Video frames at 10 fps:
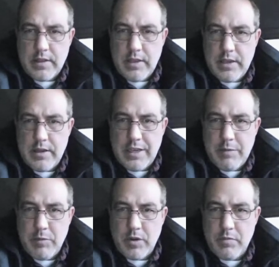That
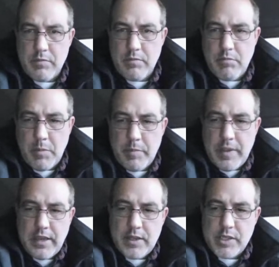I'm going to bump
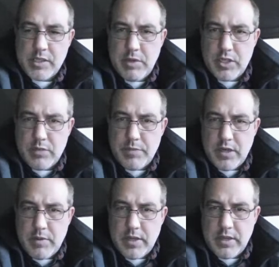back in a smidge up
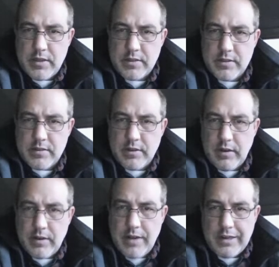here because
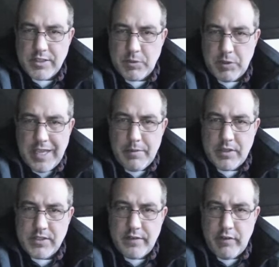knock doesn't really happen
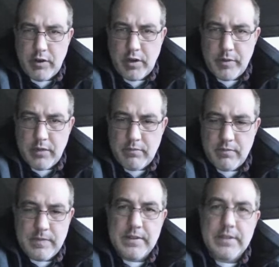if I'm on RPM.
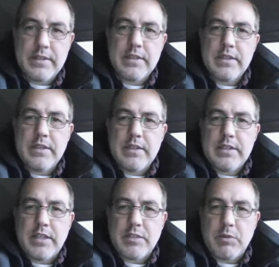
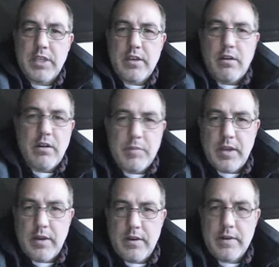Doesn't really occur up
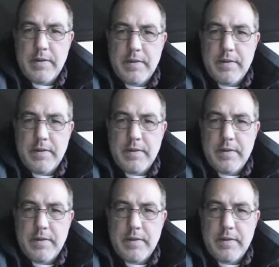there.